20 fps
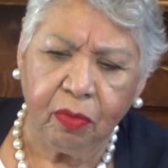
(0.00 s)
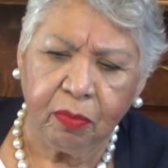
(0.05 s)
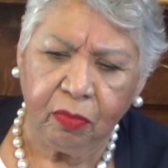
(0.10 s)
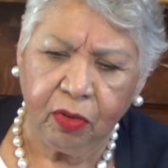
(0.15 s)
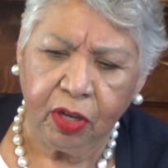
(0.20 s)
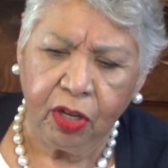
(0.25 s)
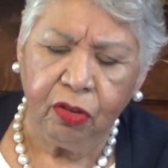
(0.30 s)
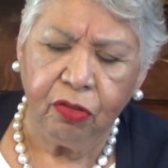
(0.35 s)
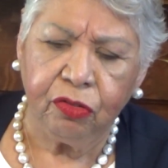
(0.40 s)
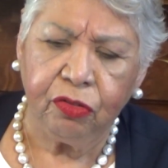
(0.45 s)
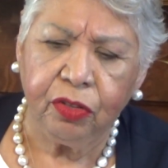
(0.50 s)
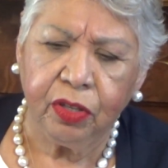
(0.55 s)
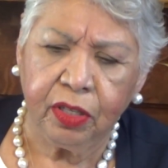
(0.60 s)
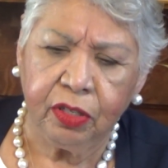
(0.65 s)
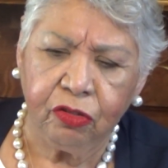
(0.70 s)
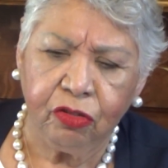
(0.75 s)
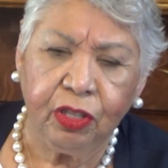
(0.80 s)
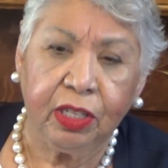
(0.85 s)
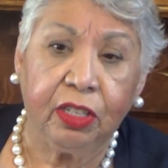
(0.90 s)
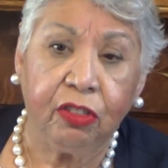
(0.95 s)
from
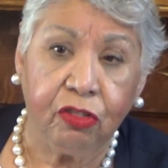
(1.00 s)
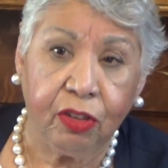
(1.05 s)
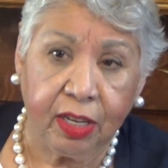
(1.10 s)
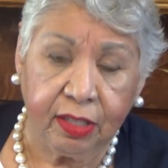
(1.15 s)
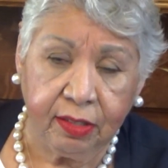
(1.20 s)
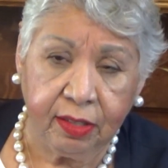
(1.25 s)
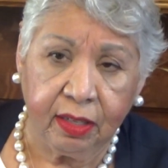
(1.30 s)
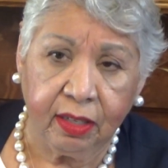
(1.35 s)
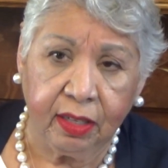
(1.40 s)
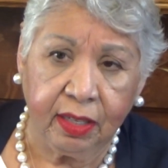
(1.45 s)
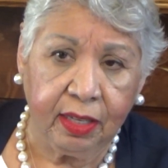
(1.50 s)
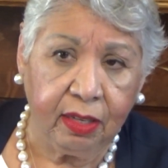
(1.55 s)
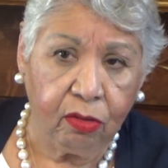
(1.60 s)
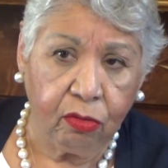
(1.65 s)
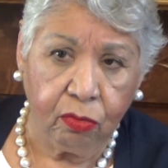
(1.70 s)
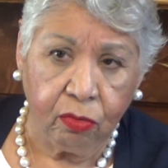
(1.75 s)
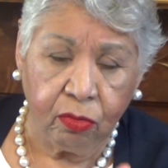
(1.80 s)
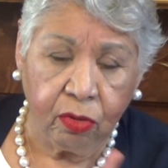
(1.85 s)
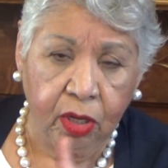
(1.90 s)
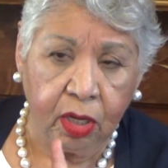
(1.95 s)
Houston, Sheila Jackson Lee,
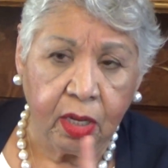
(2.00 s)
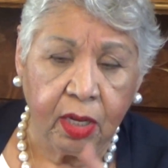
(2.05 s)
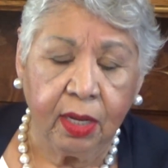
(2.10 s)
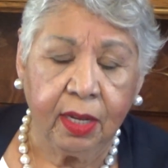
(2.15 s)
who